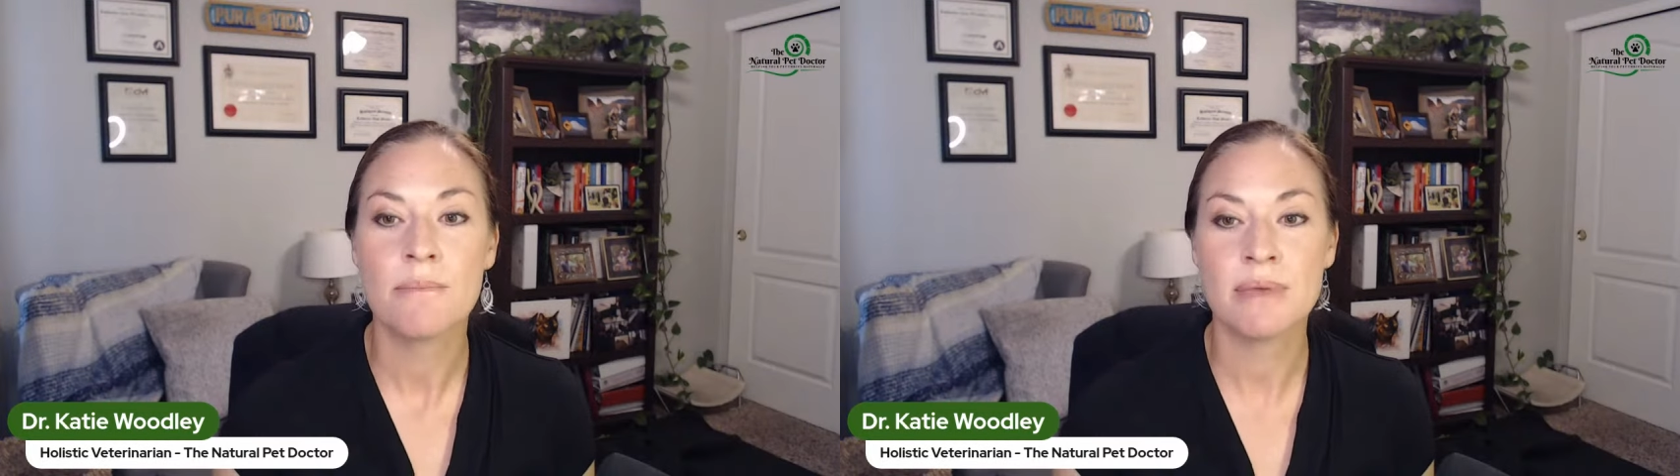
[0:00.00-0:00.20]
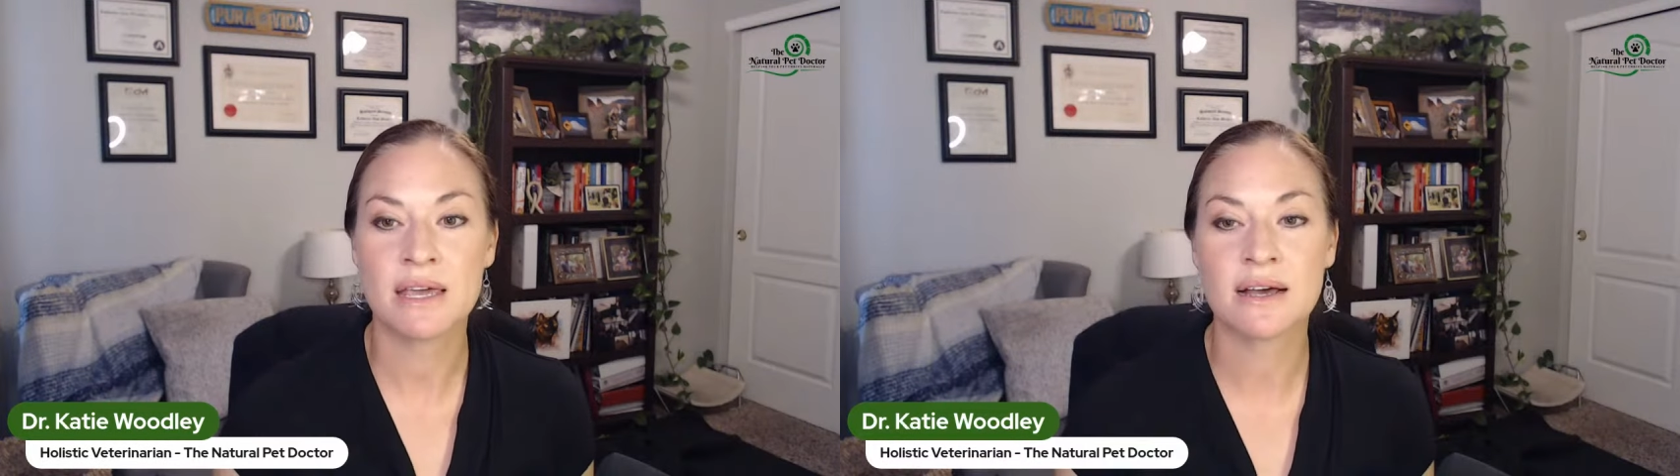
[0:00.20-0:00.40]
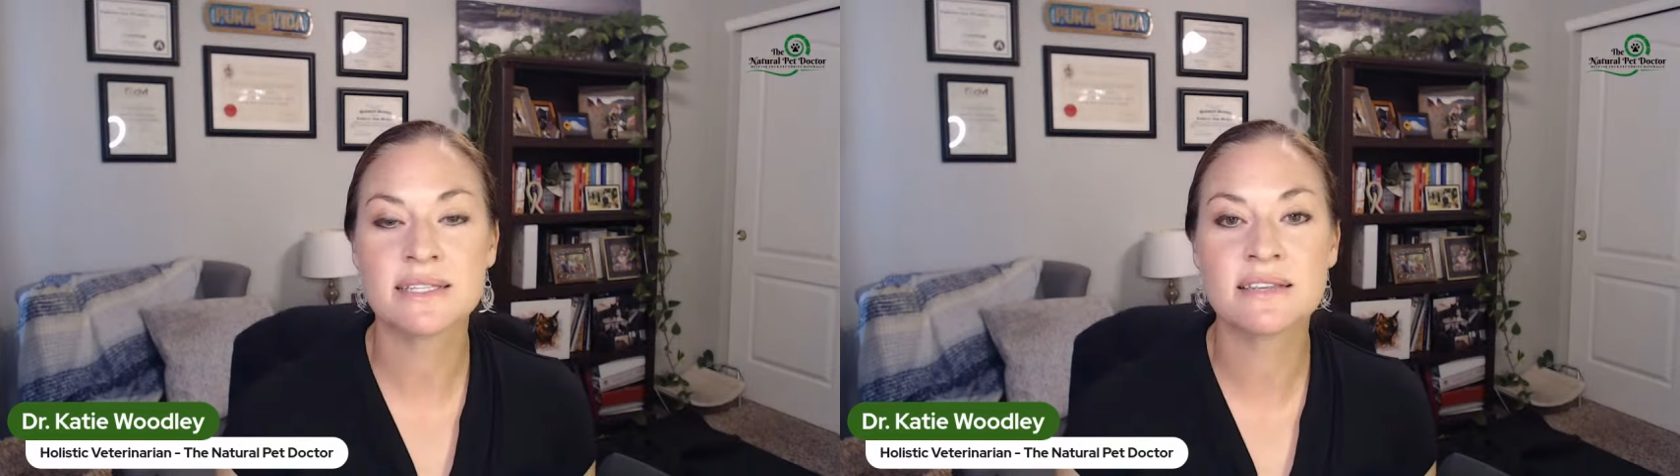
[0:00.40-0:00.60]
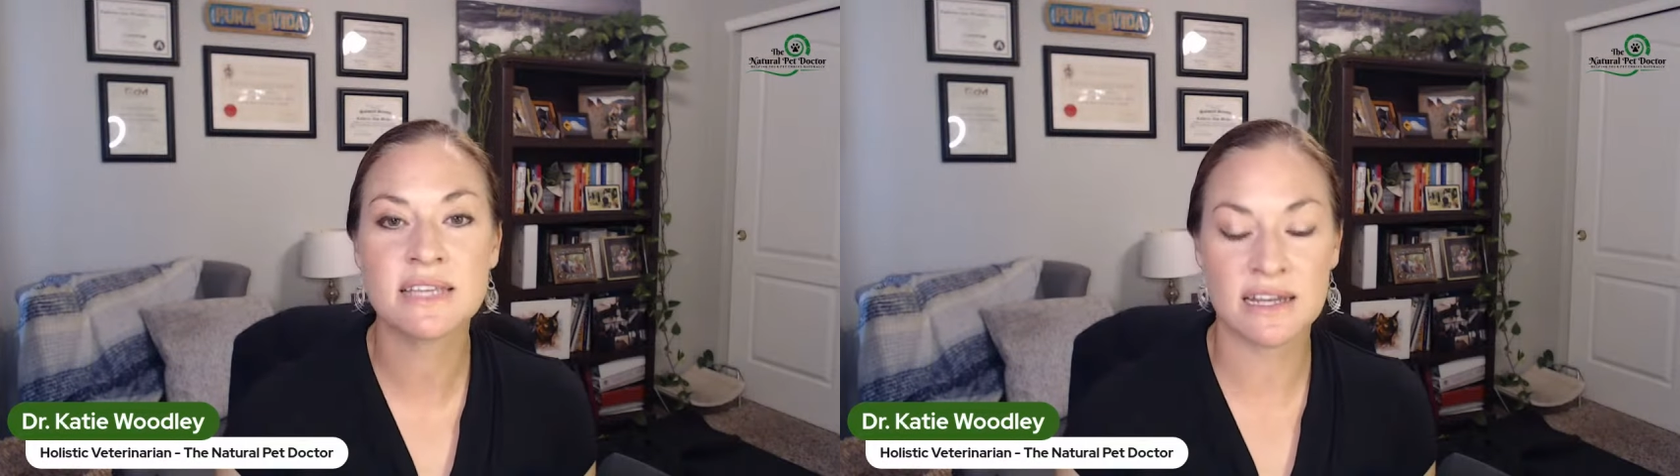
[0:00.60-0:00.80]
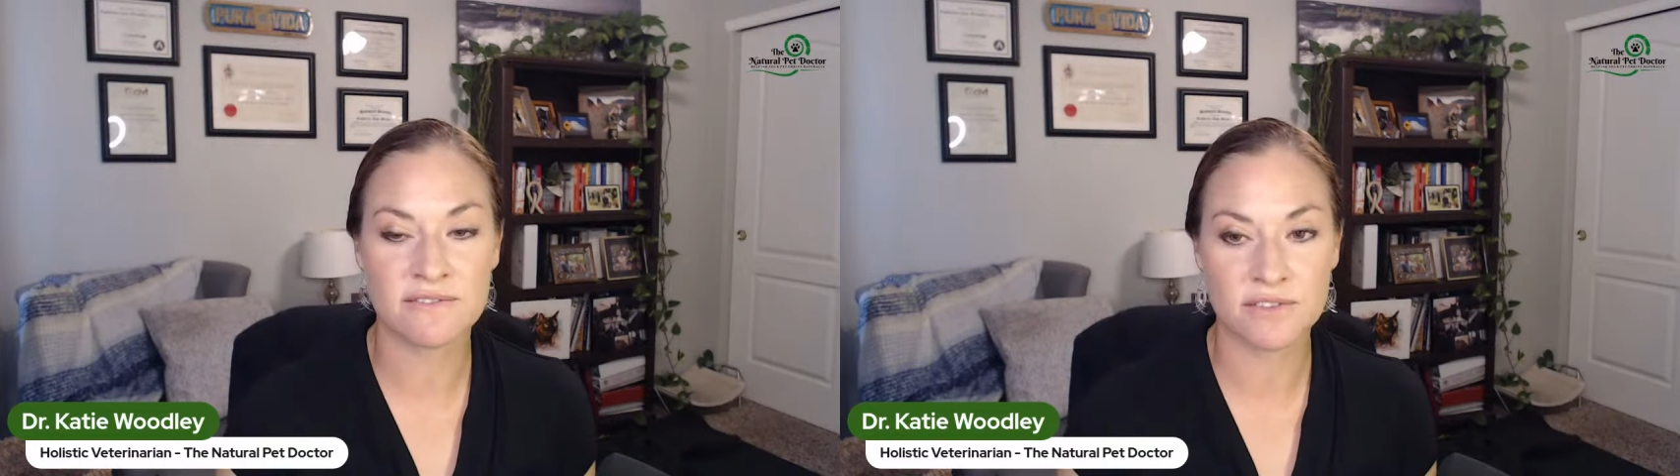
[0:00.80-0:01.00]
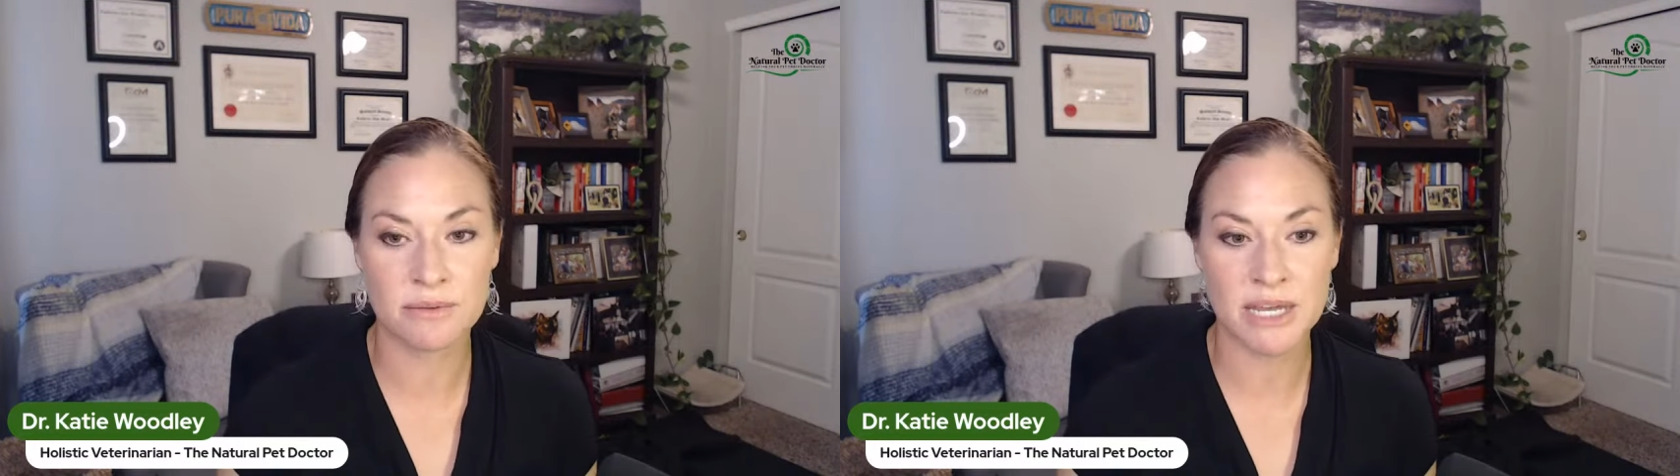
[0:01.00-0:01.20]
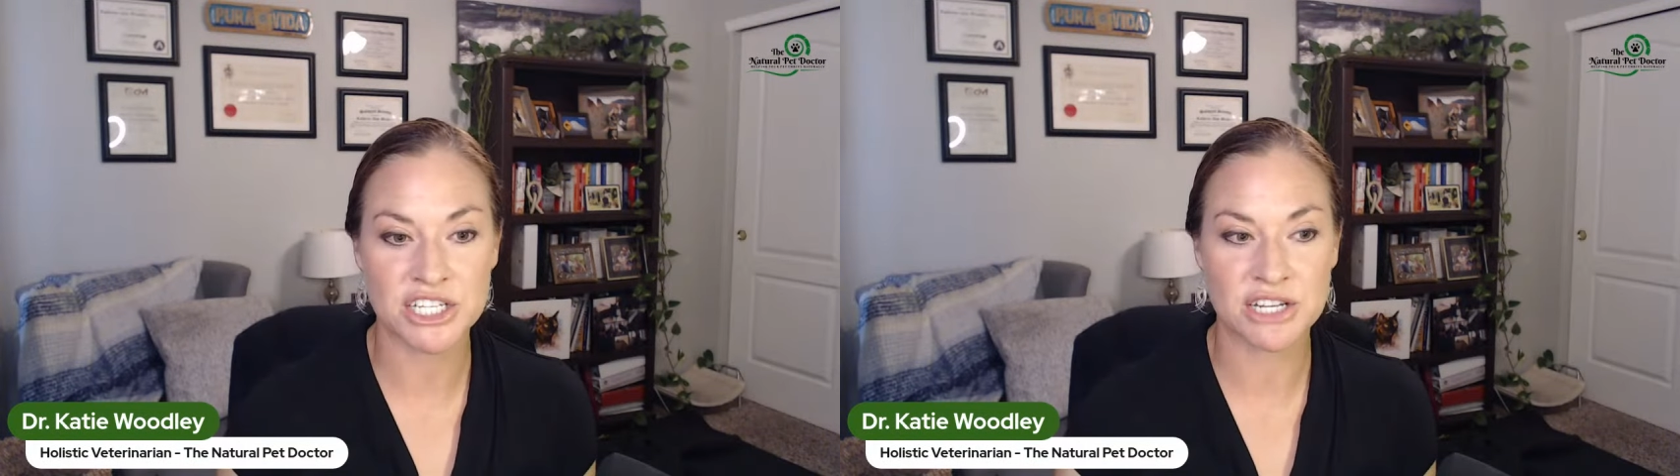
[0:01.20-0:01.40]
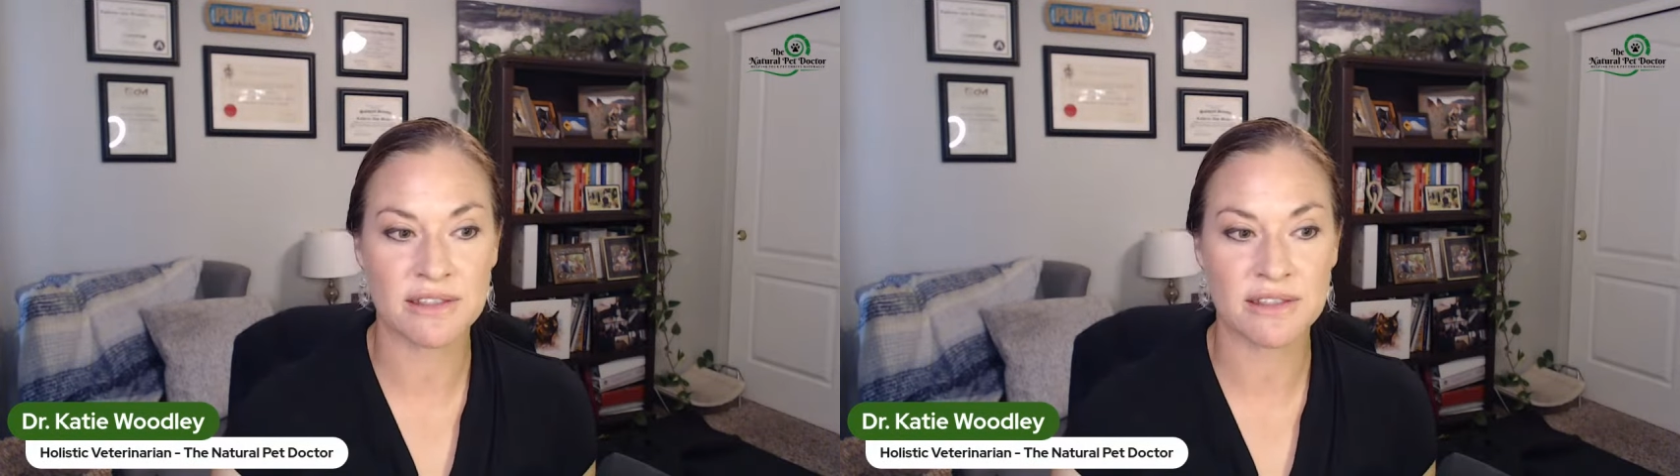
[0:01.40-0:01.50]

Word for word: because of the inflammation